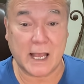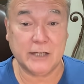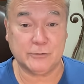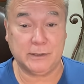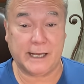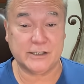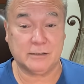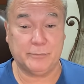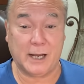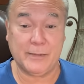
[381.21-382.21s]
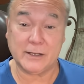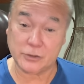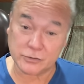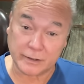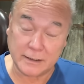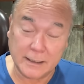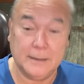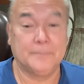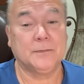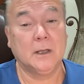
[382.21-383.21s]
angioplasty and bypass surgery.
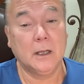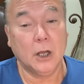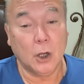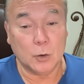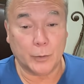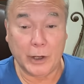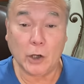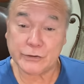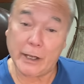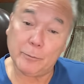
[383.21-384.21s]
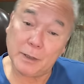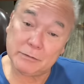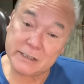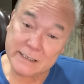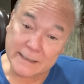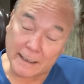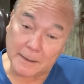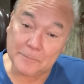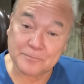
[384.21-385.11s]
Well, we also help publish these data.